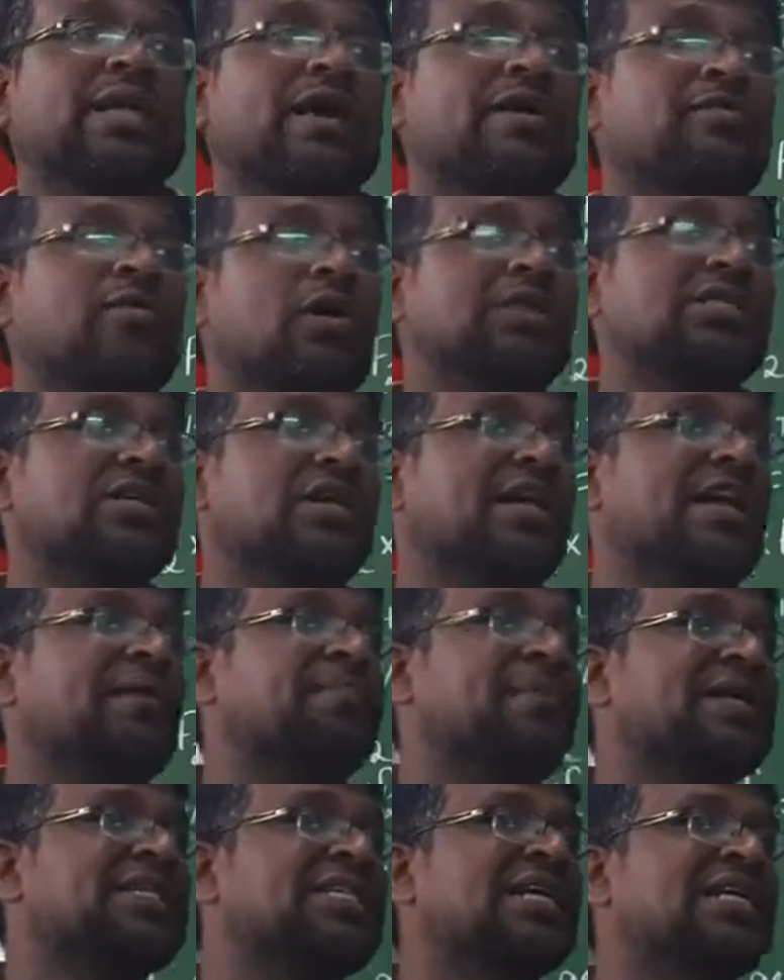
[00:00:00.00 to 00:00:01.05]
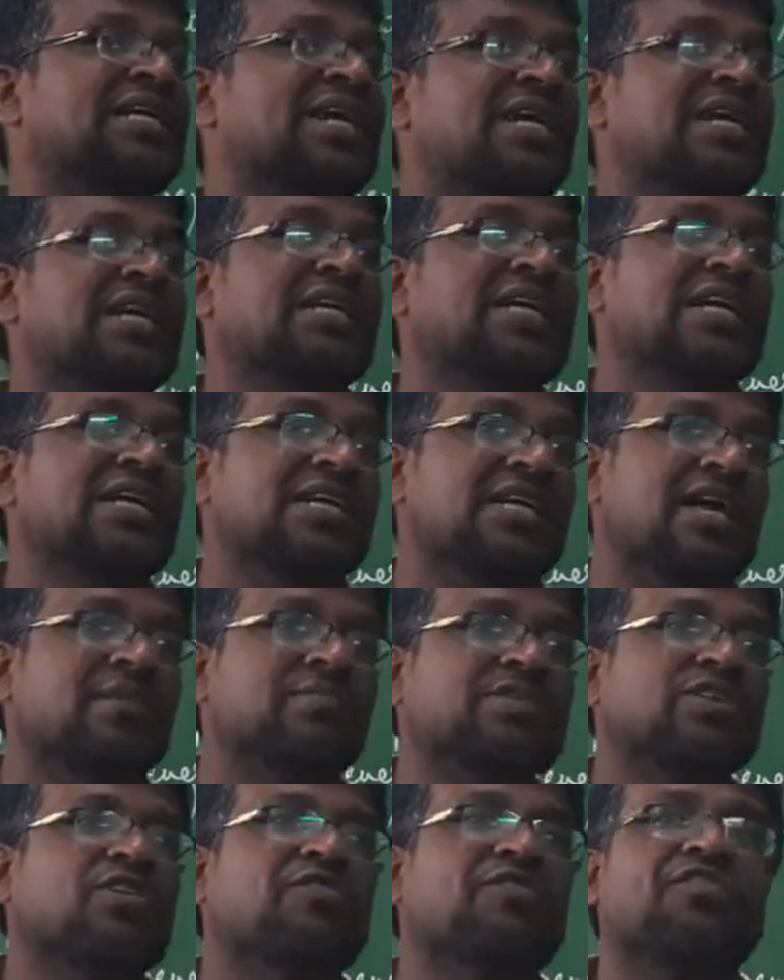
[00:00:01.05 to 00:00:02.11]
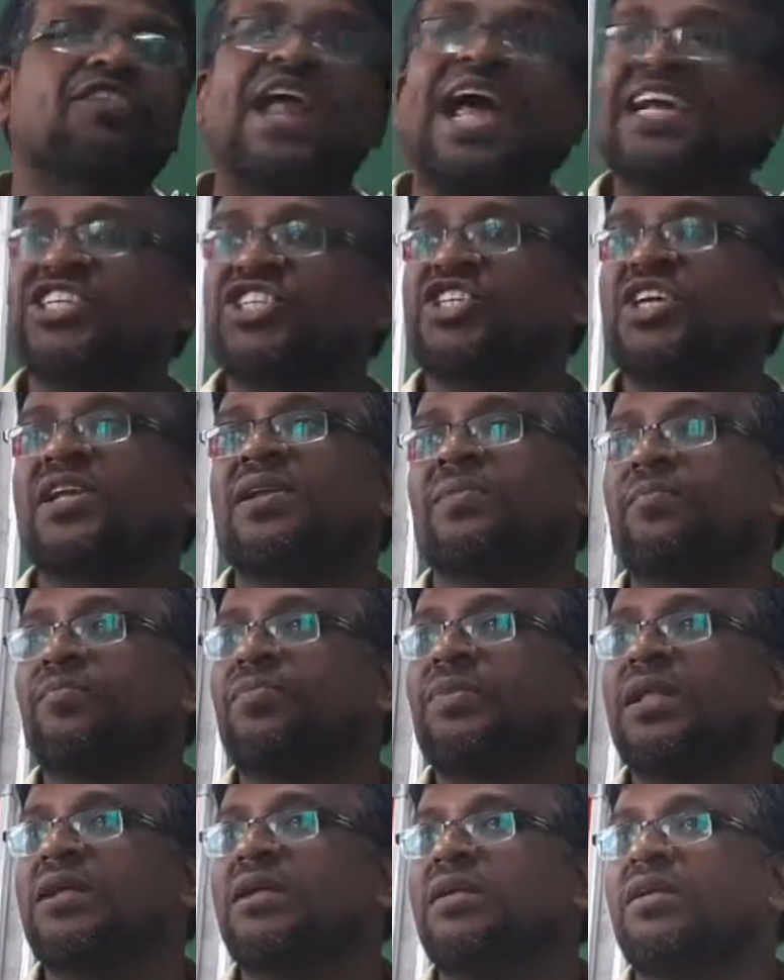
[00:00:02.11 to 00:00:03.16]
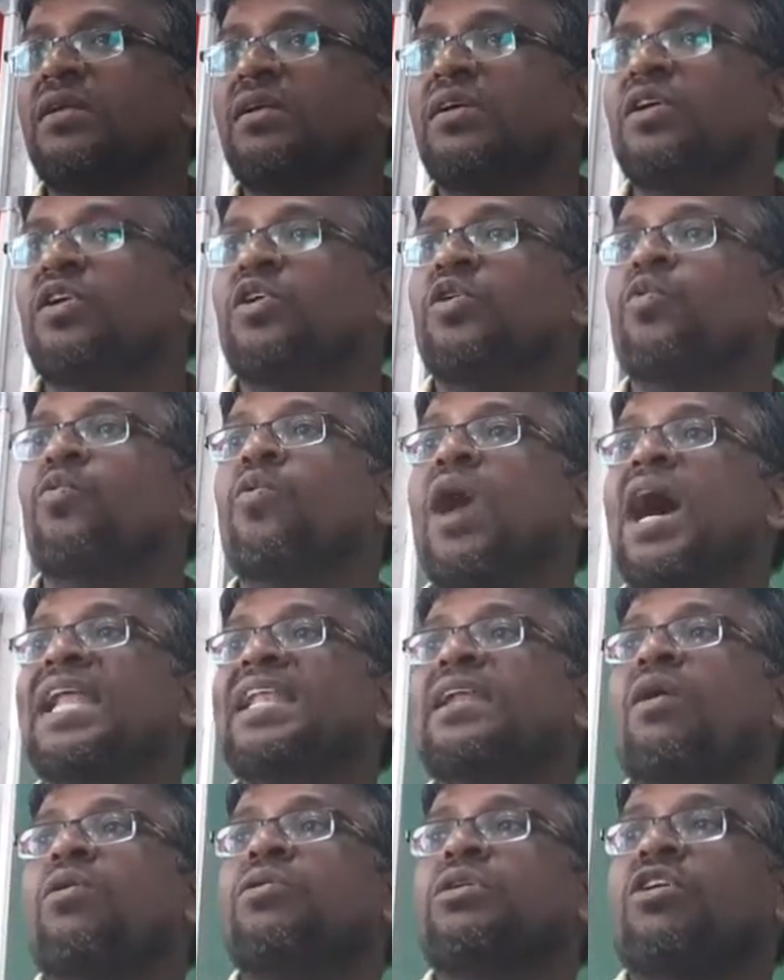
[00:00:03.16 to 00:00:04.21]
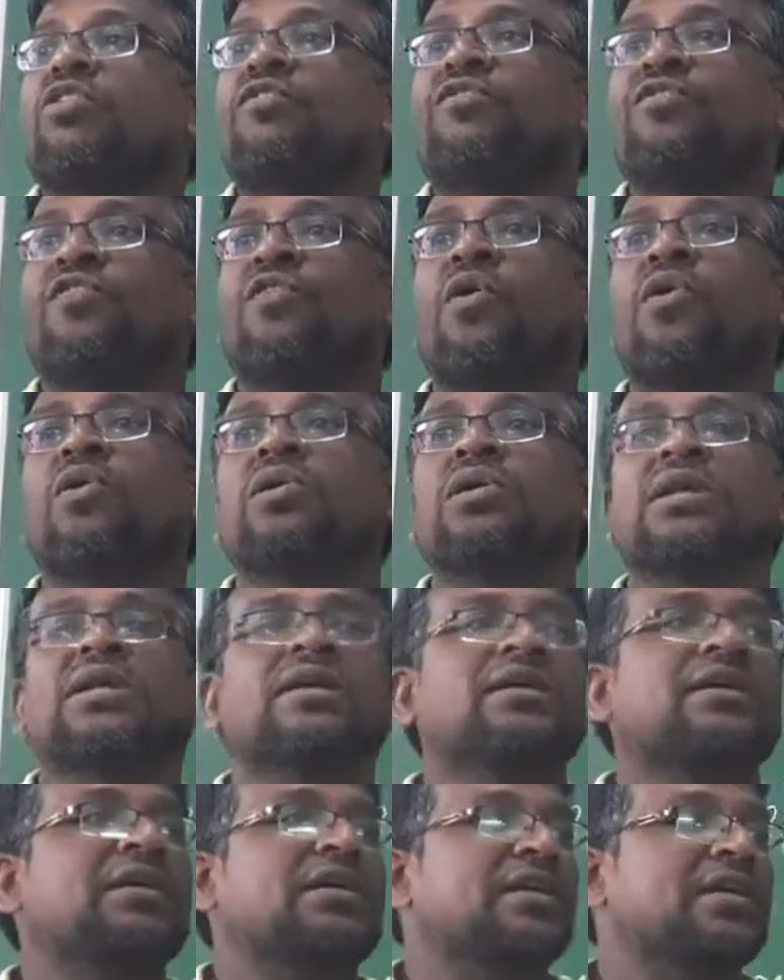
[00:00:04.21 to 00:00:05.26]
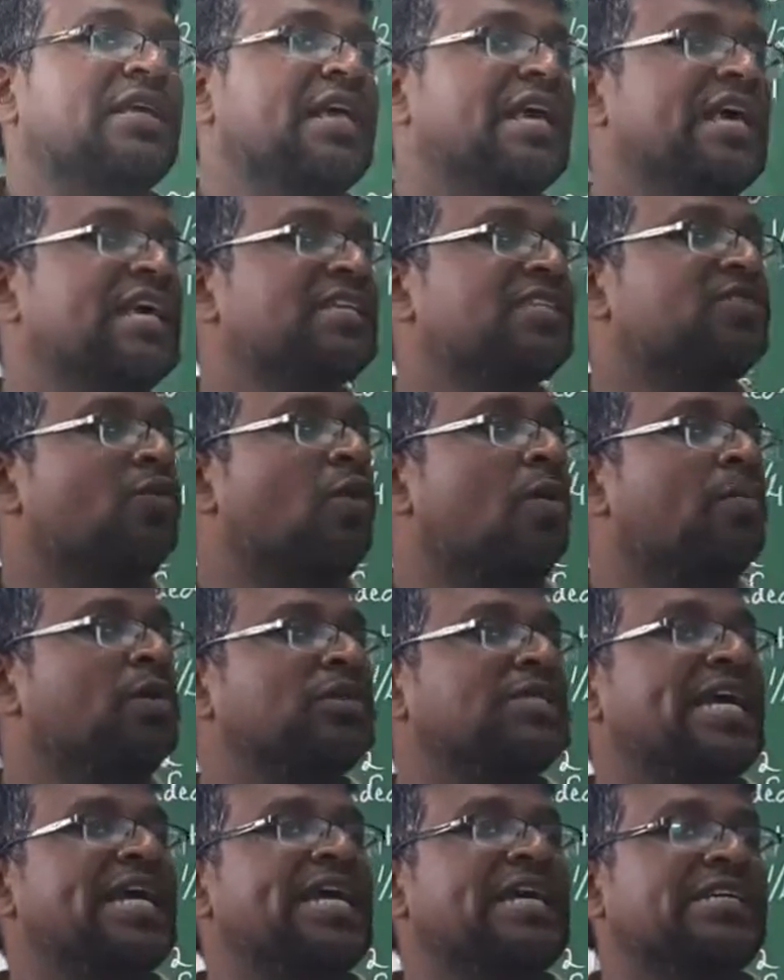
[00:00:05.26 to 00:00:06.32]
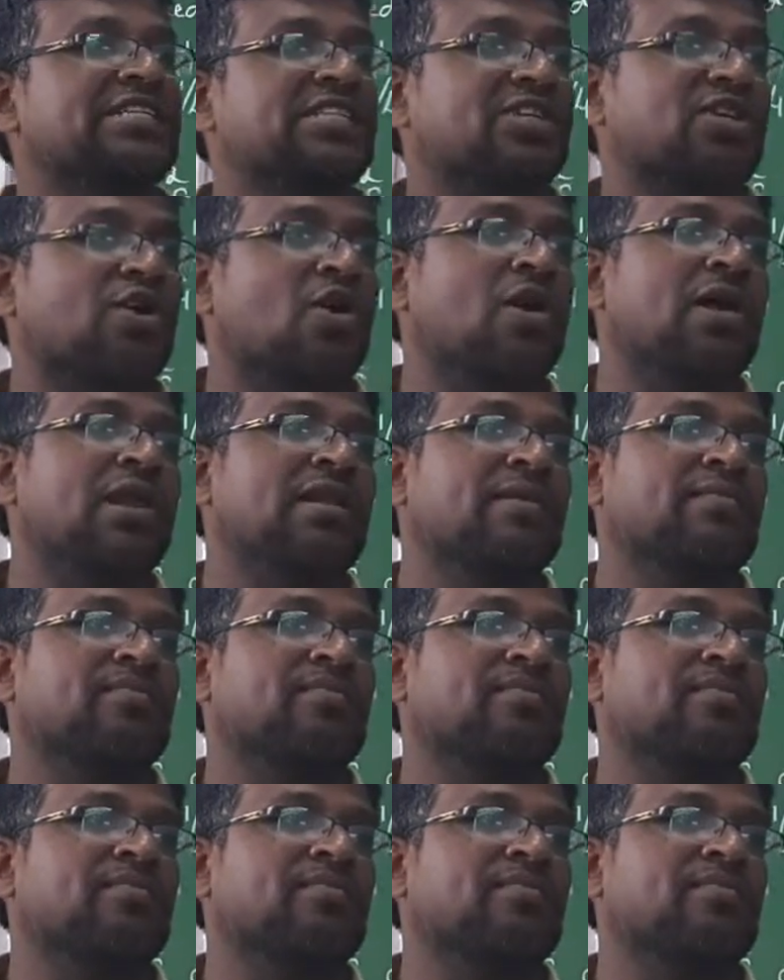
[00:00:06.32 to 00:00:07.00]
they have also represented it in terms of fraction. 1 out of 4 is homozygous tall.